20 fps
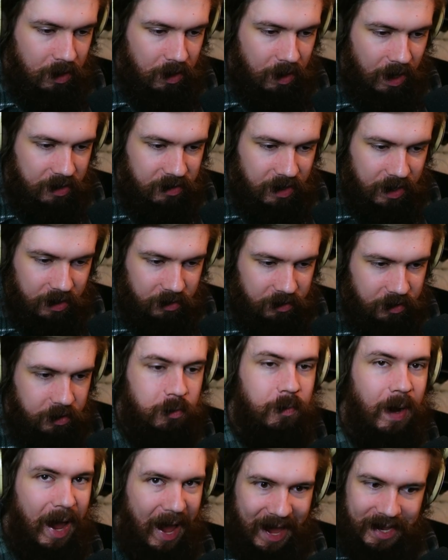And then
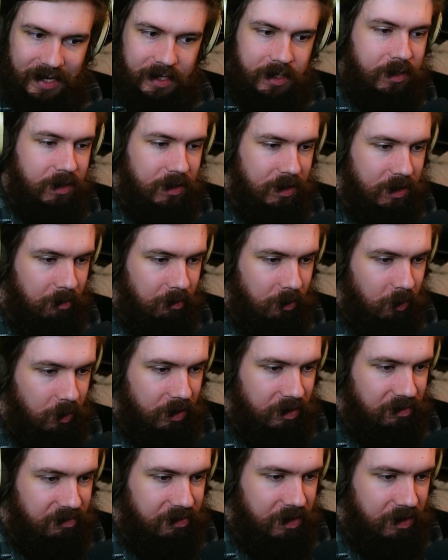to add in some
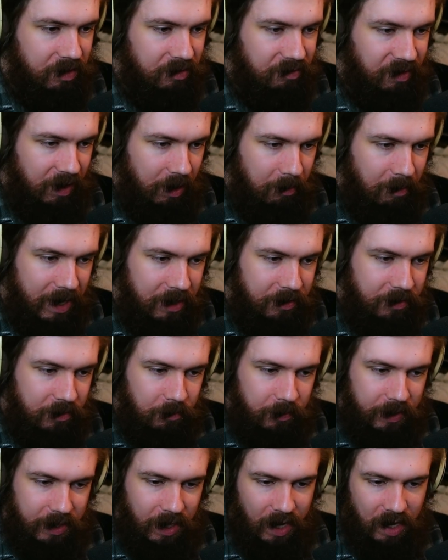more of the
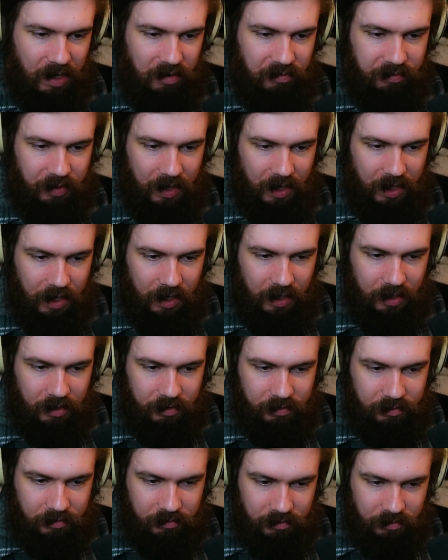fundamental, we have a
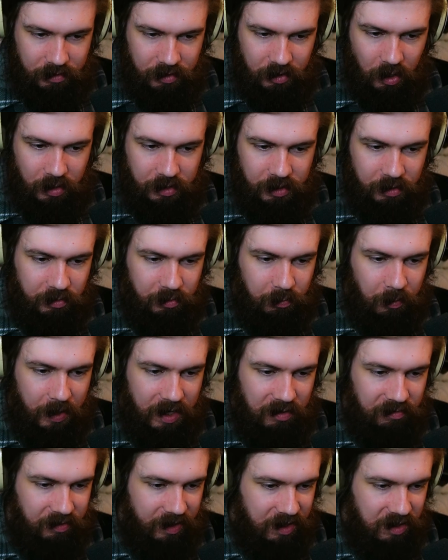sawtooth
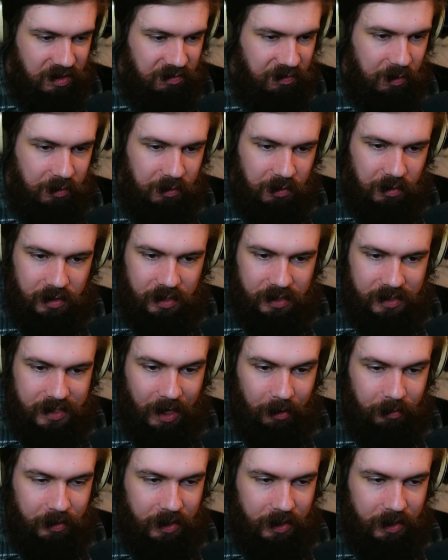wave that is filtered down